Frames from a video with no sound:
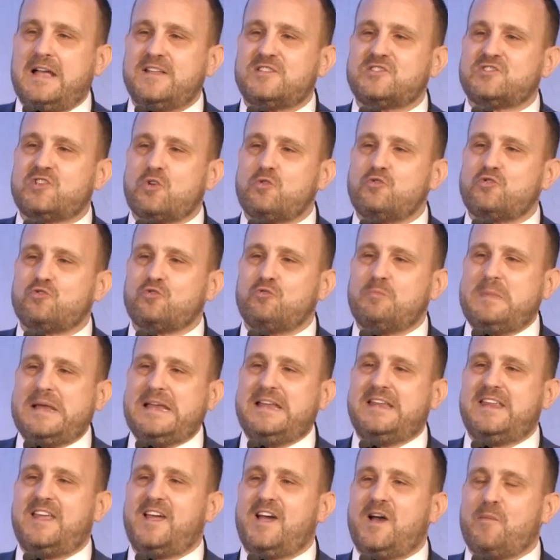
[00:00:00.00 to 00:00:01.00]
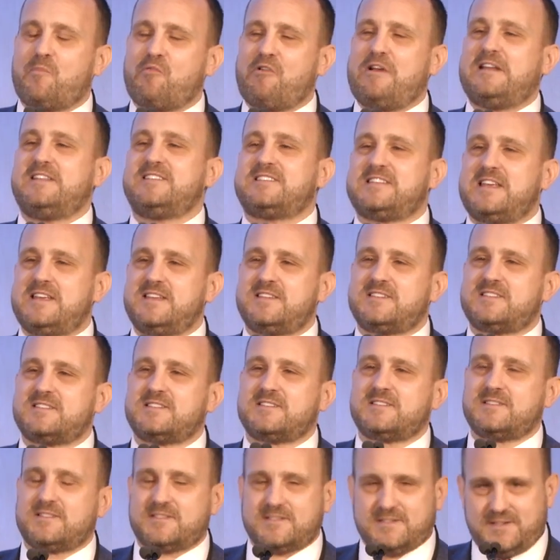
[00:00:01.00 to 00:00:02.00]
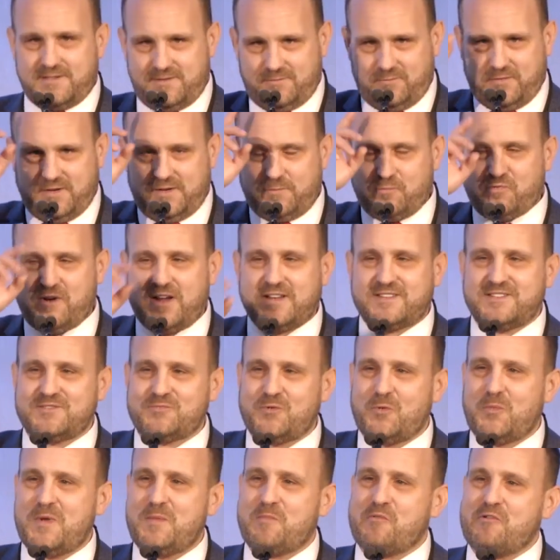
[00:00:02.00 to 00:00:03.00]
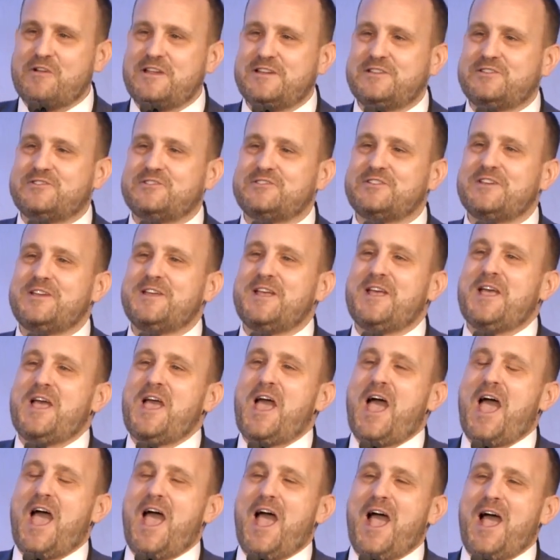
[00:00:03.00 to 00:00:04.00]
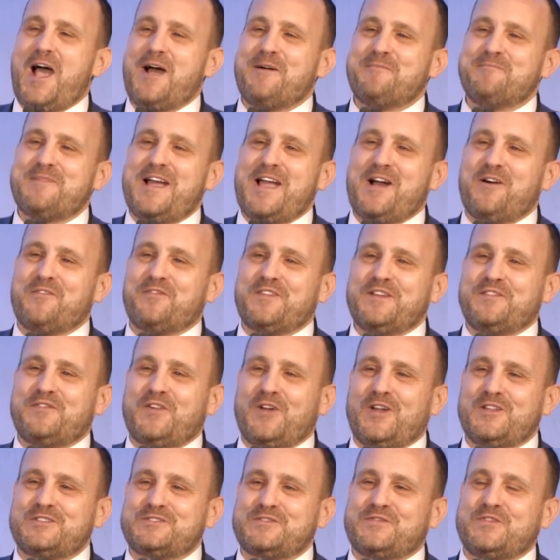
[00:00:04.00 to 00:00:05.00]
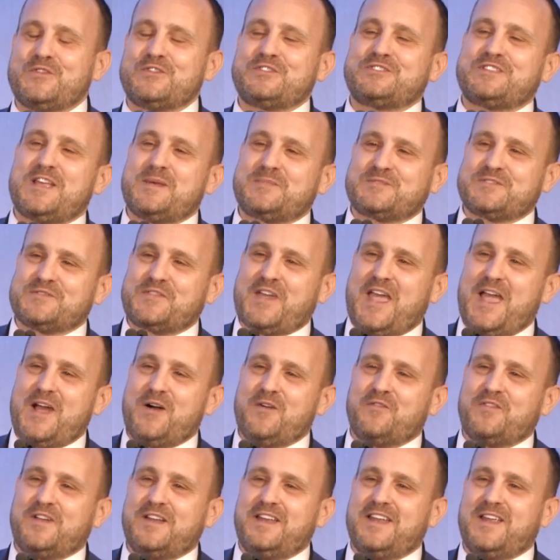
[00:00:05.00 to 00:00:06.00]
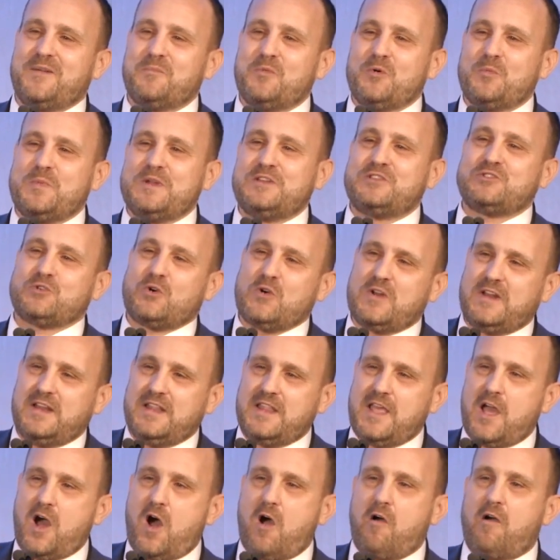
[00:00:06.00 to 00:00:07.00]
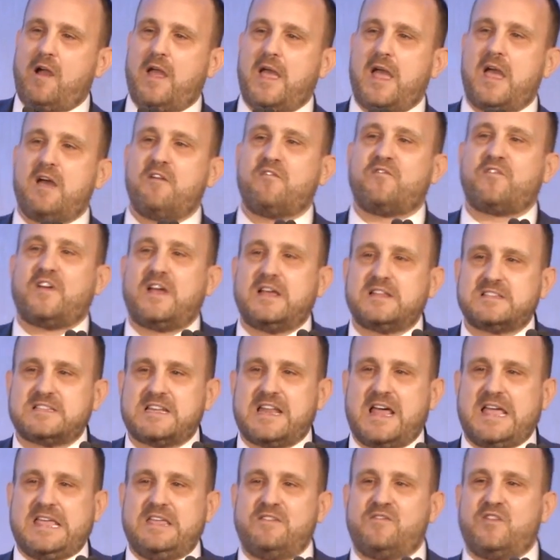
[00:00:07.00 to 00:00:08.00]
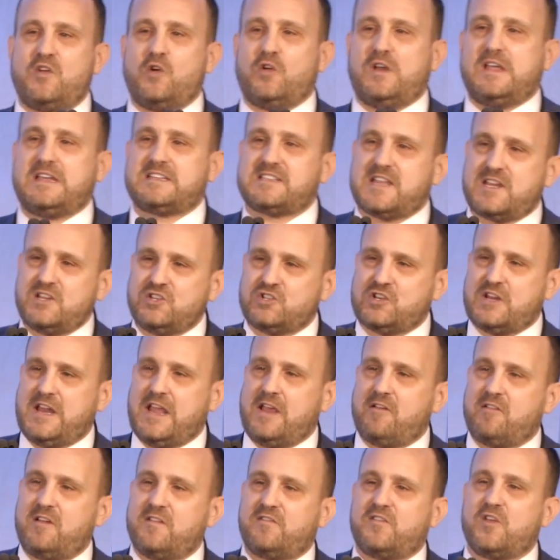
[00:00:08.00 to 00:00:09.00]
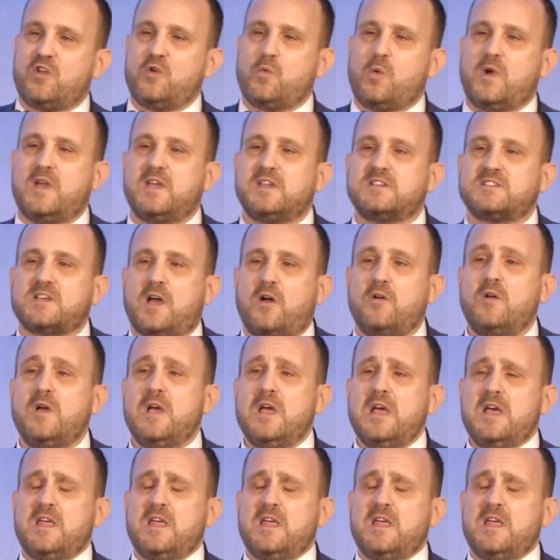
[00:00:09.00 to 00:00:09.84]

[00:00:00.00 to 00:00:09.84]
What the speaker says: social media apprentice. We practice what we preach. Alfie follows the footsteps of Calvin and will be joining the RAF as an avionics engineer in a few weeks. So